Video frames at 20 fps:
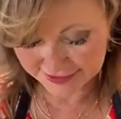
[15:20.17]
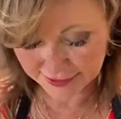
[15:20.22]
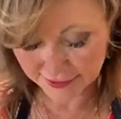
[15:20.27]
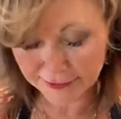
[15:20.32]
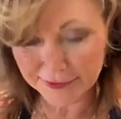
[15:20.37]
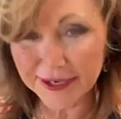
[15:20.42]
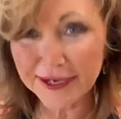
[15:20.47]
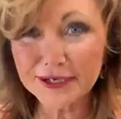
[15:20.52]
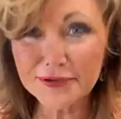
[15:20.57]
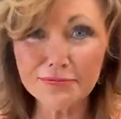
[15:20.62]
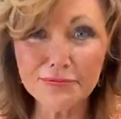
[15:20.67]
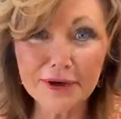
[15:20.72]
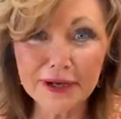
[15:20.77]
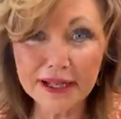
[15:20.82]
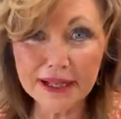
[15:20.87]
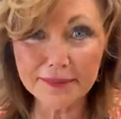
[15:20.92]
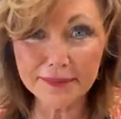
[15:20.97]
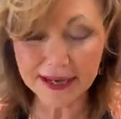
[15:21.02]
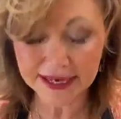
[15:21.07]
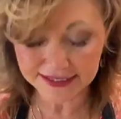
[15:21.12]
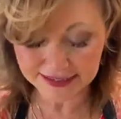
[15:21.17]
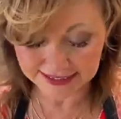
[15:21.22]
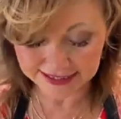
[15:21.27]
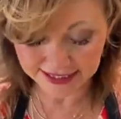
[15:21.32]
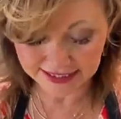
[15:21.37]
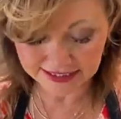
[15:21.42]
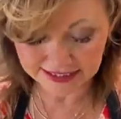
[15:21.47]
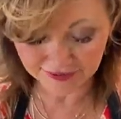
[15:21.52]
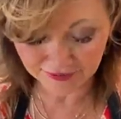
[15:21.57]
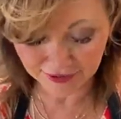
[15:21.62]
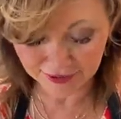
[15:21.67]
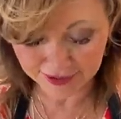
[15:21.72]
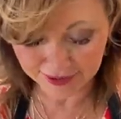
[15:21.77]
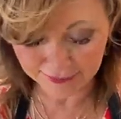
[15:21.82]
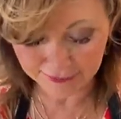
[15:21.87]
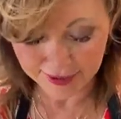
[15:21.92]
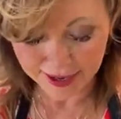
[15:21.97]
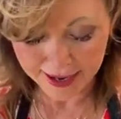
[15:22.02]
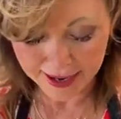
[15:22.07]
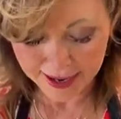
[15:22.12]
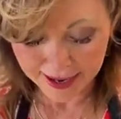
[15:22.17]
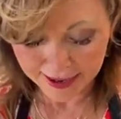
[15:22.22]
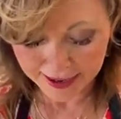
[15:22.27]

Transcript: So it really made sense for him.